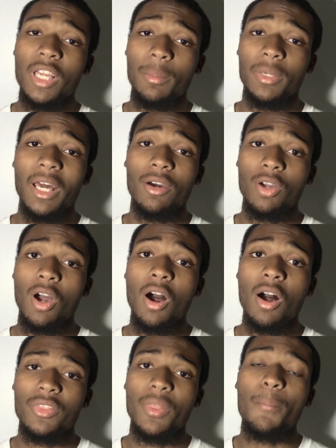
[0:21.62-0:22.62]
coming out
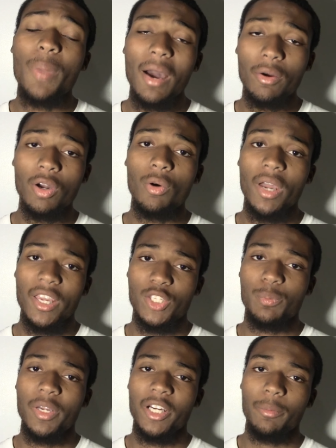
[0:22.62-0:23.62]
called The Belko
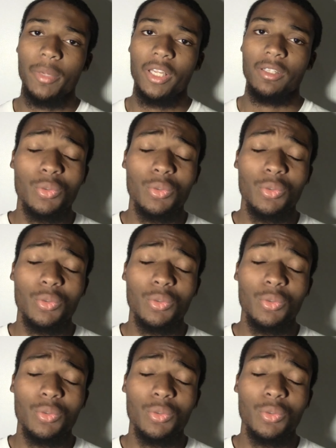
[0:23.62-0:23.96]
Experiment.